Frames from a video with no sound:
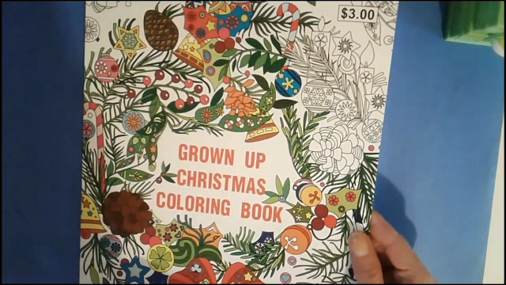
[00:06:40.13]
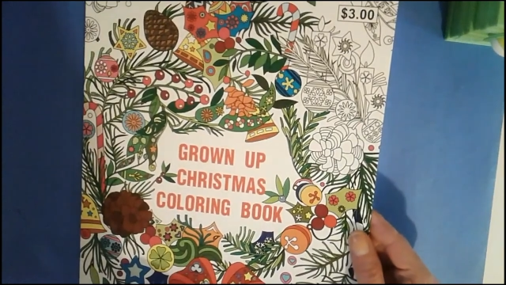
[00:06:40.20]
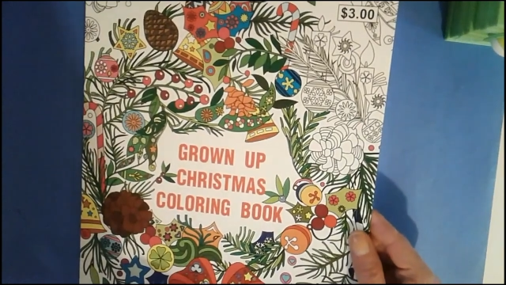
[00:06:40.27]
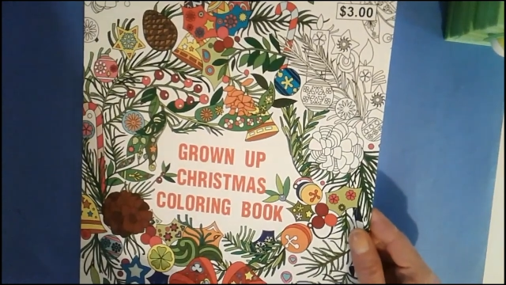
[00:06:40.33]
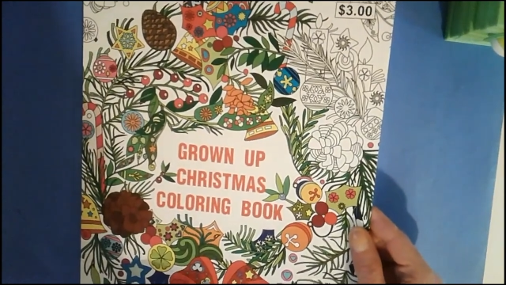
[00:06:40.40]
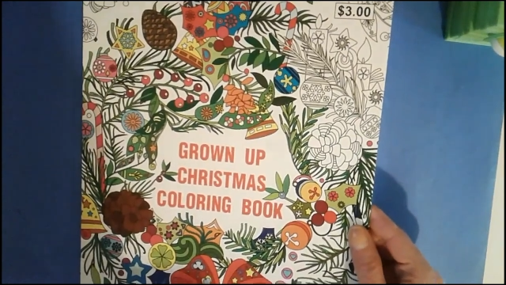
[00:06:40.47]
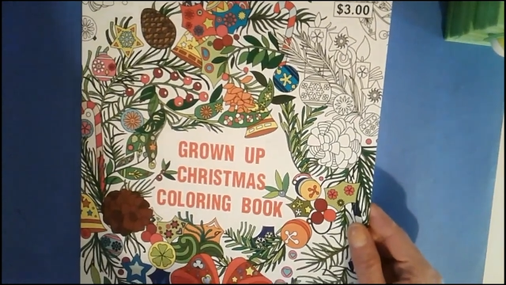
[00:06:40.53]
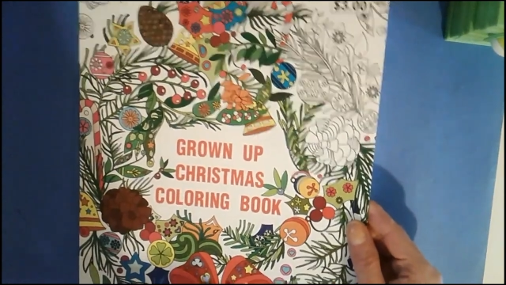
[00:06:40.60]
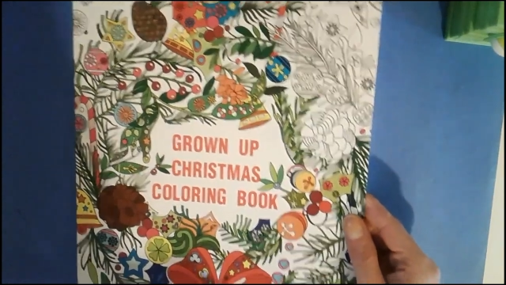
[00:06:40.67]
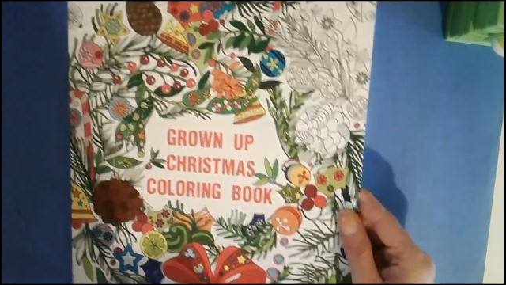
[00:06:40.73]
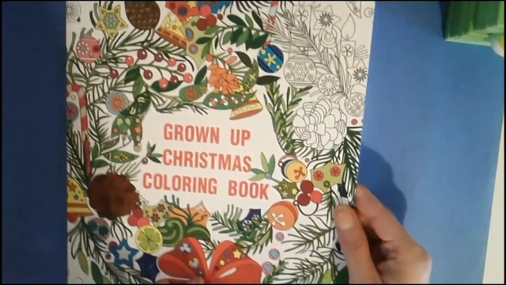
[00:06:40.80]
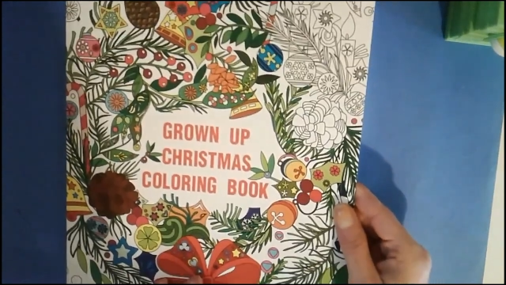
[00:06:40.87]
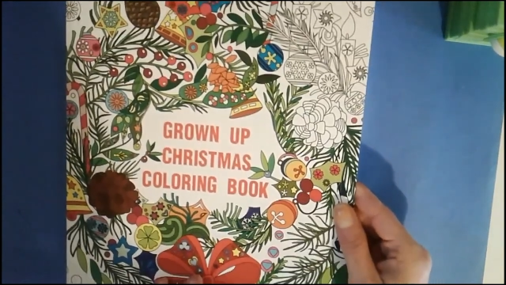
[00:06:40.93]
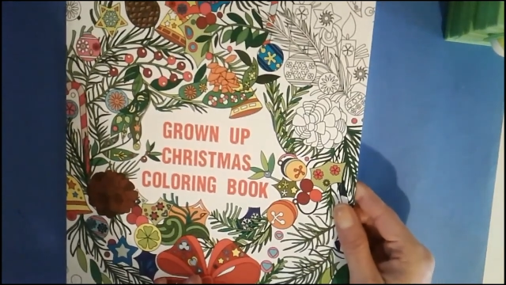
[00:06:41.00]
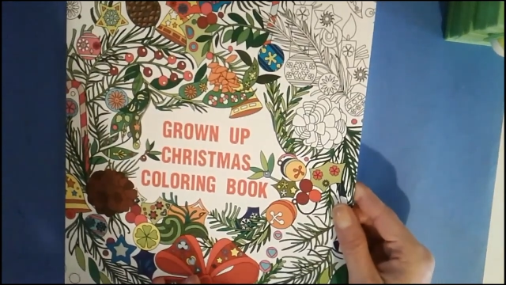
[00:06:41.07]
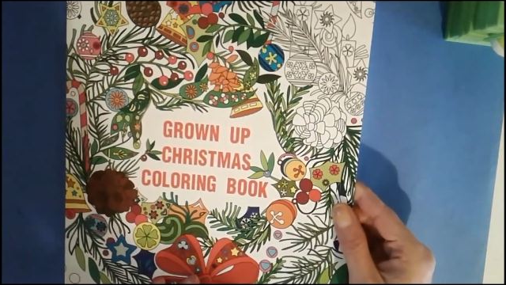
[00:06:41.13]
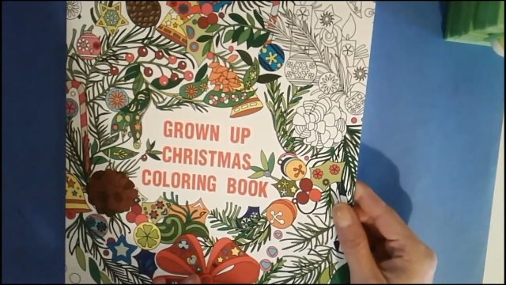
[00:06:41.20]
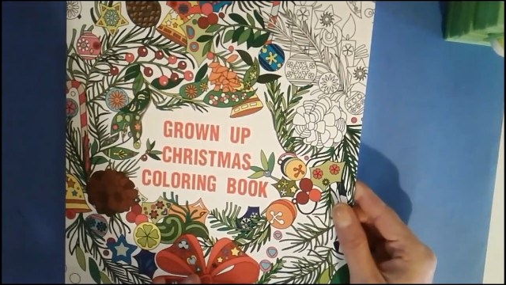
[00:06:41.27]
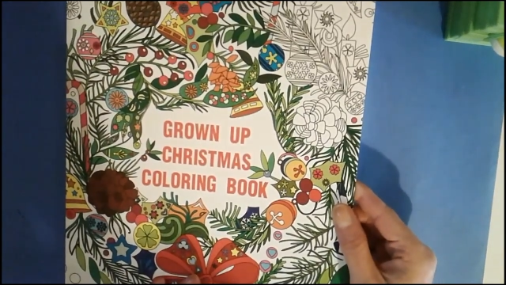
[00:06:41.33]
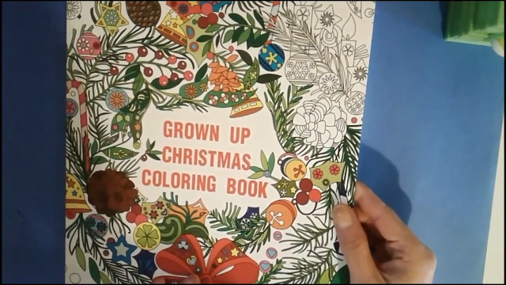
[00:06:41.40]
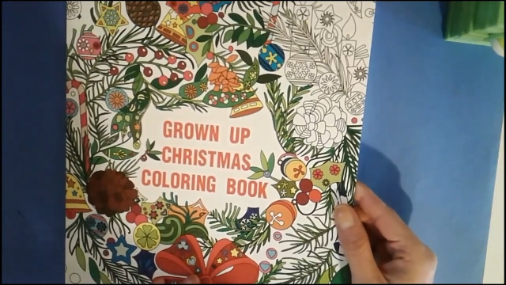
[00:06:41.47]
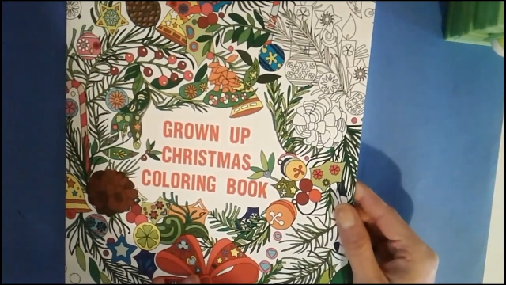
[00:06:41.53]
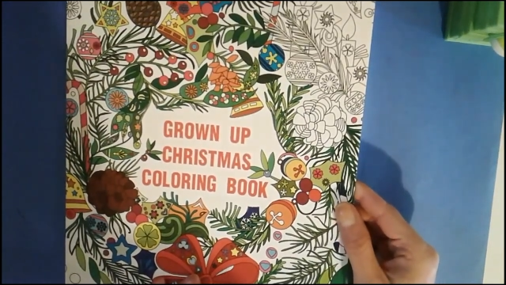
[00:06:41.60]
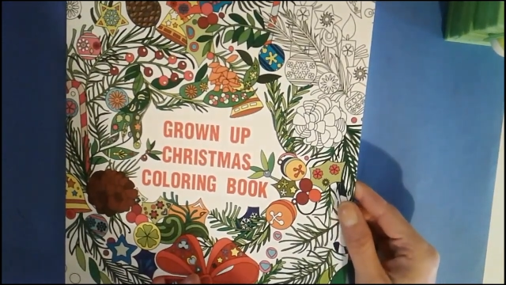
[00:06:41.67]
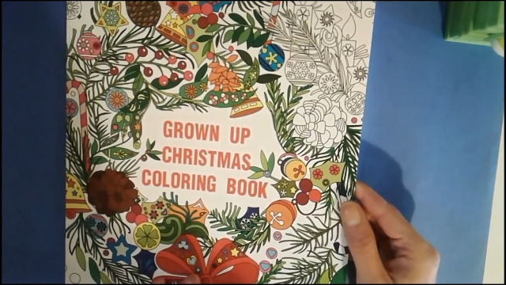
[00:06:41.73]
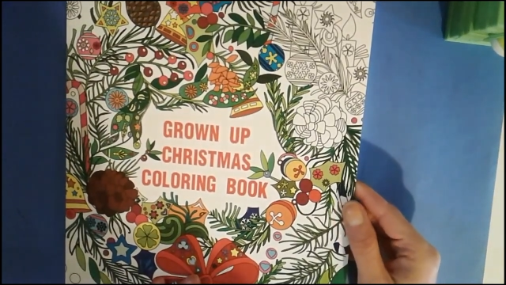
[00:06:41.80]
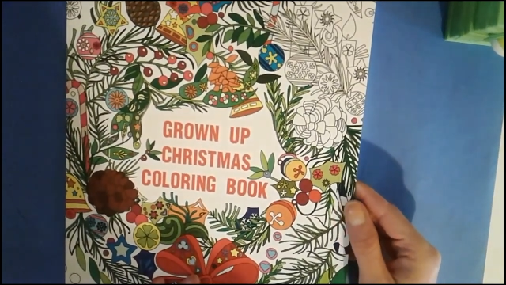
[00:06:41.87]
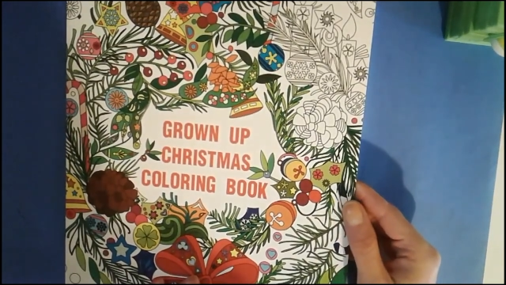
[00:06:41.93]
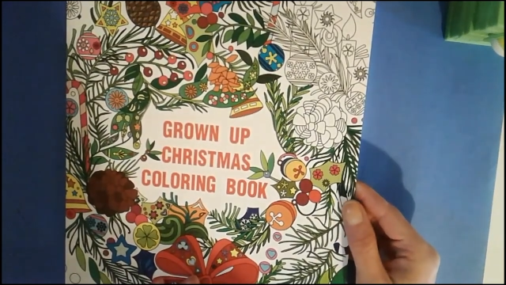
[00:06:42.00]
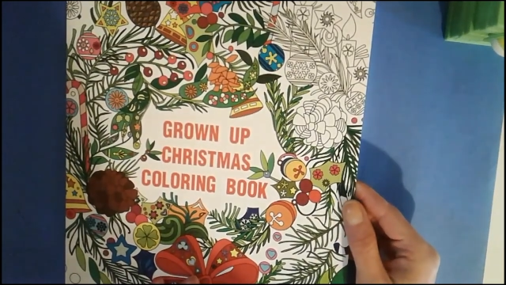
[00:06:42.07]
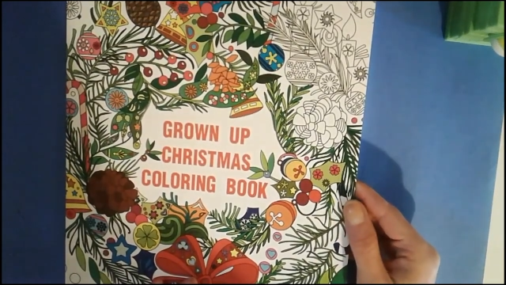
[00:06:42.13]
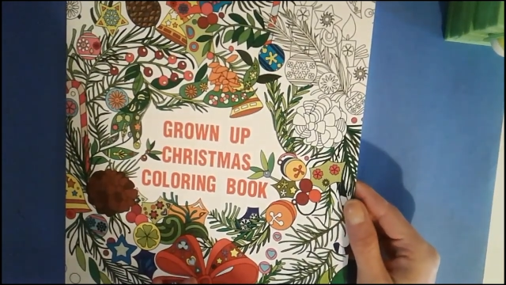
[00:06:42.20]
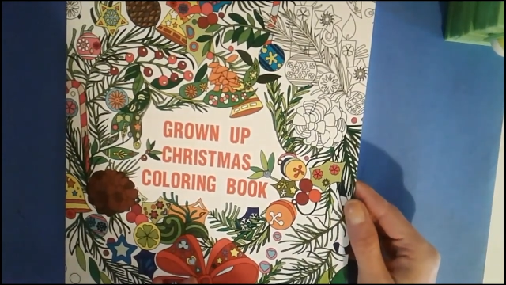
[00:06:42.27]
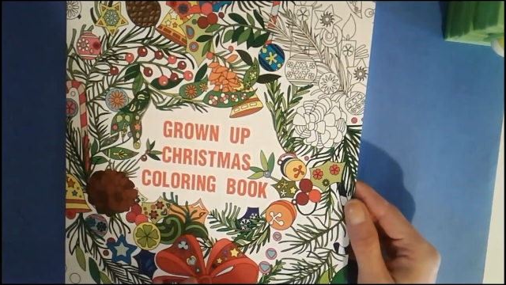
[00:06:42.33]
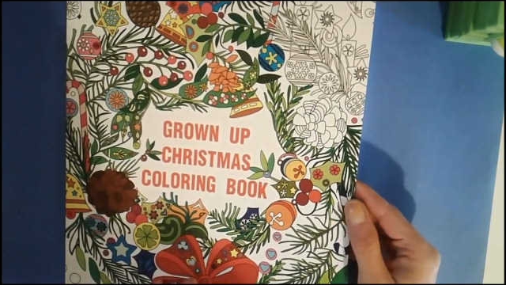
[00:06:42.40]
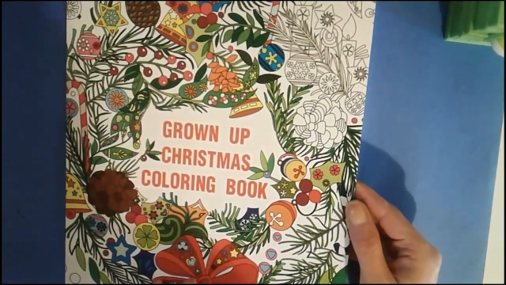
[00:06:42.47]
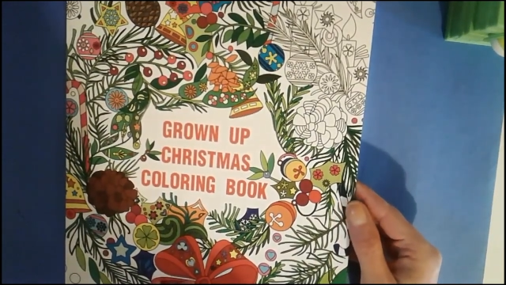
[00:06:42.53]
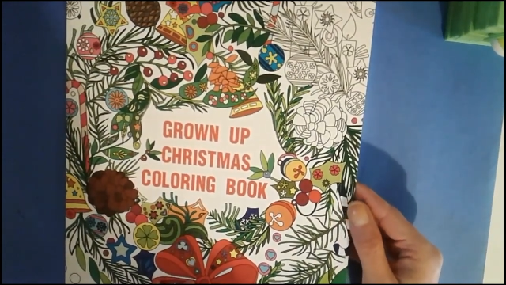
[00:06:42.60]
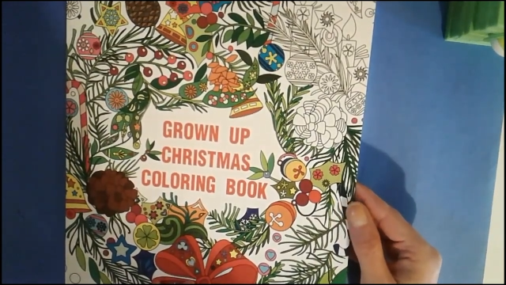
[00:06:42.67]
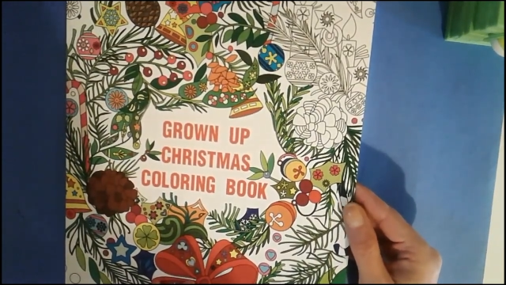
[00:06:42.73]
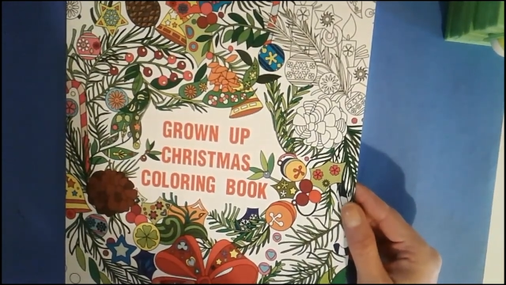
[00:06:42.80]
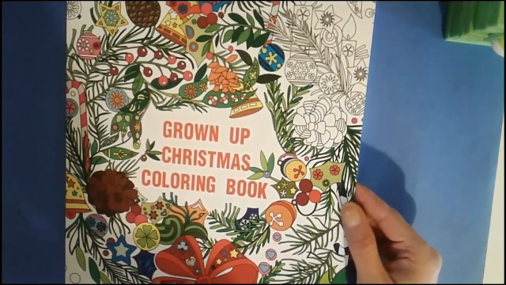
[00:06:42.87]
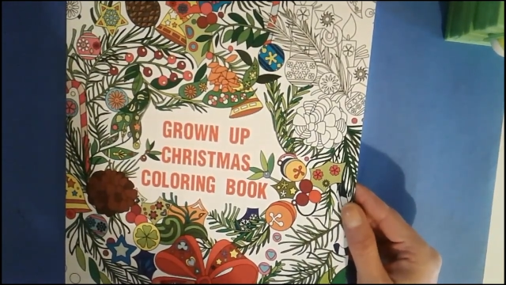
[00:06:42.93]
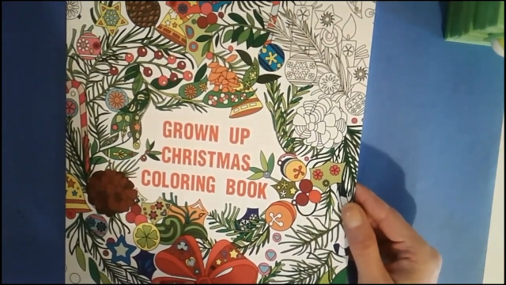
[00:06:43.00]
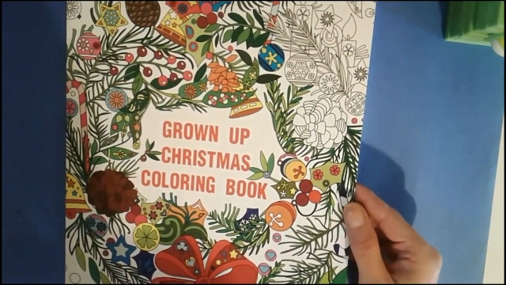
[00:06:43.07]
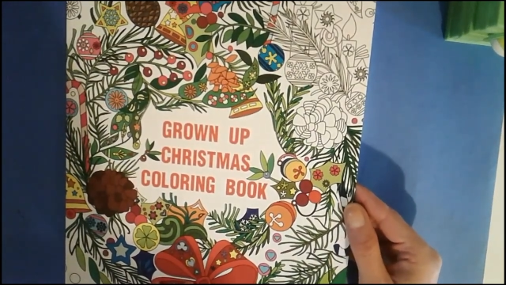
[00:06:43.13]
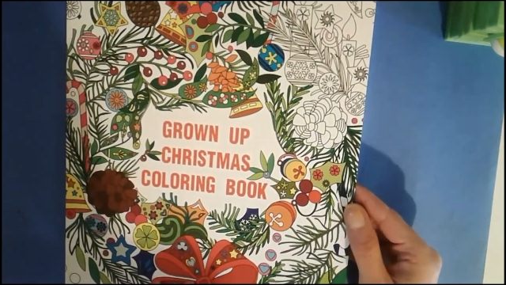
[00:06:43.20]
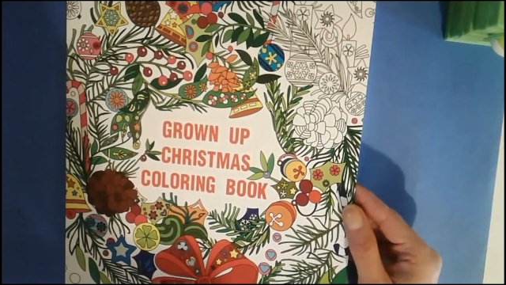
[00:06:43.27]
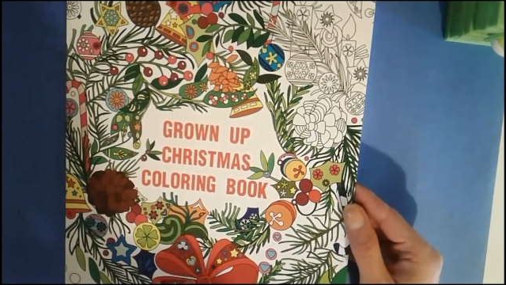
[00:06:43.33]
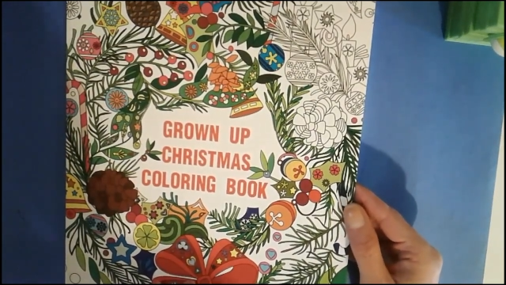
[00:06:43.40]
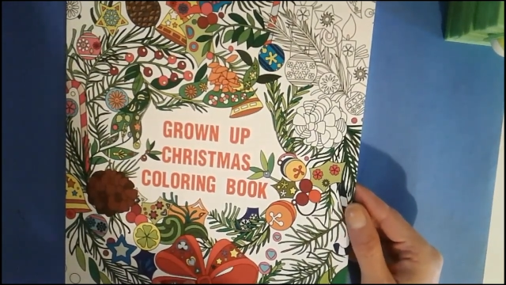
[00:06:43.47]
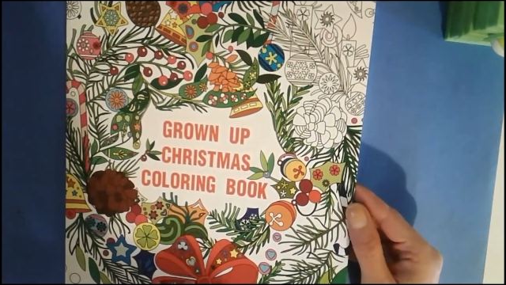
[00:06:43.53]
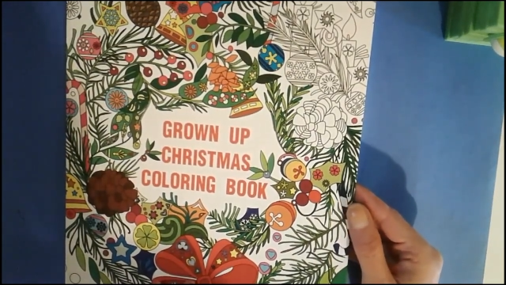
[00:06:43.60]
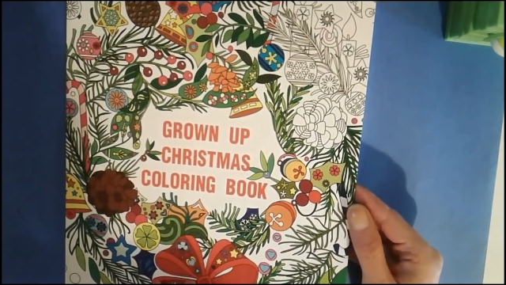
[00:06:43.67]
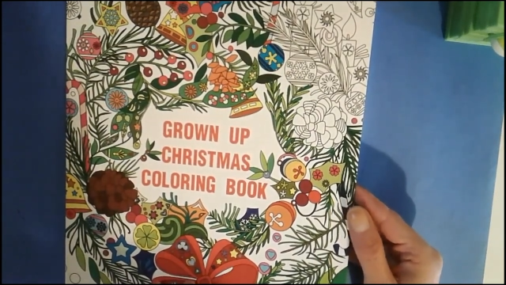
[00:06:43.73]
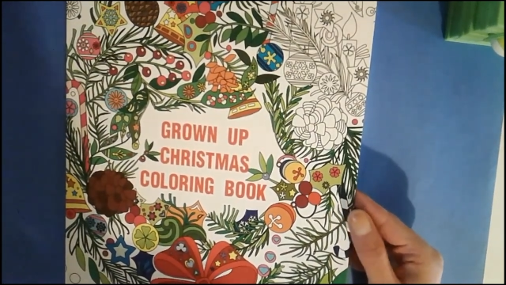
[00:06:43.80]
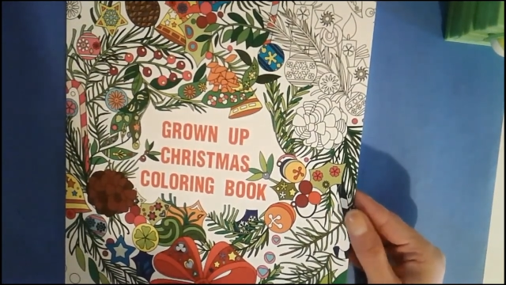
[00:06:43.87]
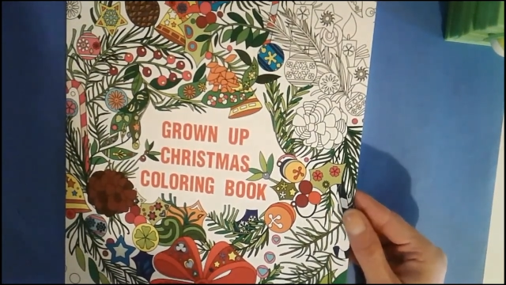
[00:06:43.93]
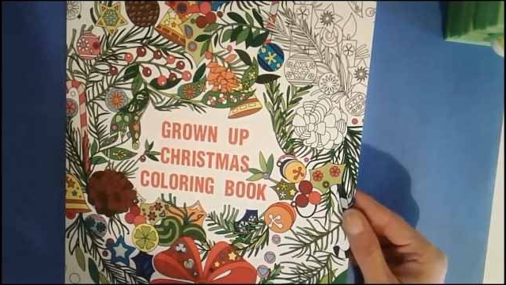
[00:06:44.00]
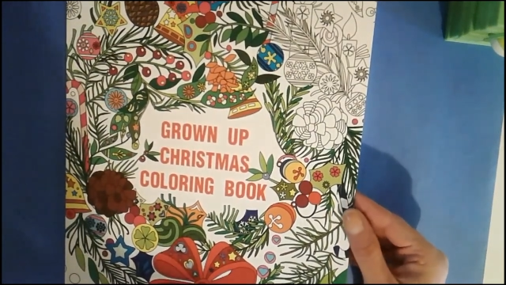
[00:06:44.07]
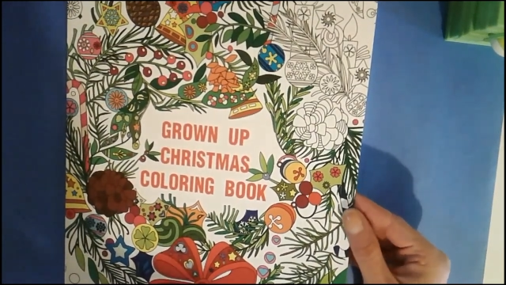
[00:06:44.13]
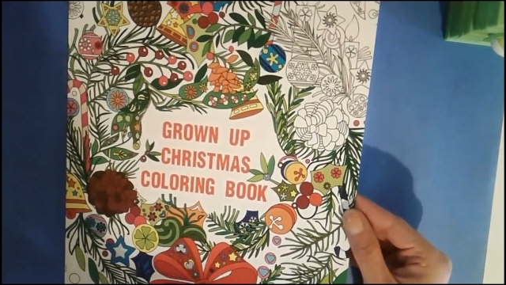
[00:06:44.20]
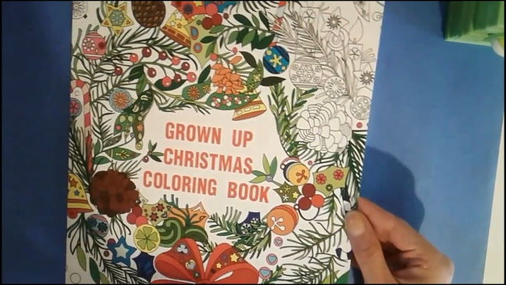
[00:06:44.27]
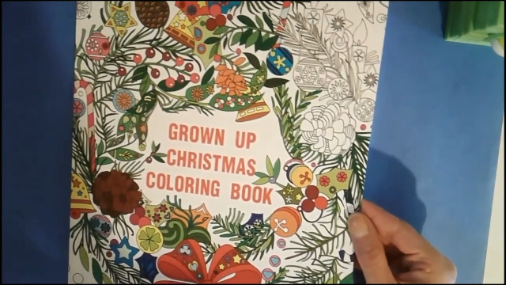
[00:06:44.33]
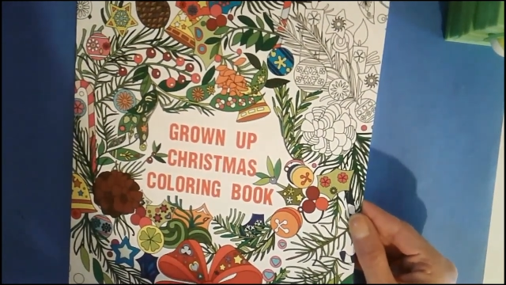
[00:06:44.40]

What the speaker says: Nobody's mouth can be seen.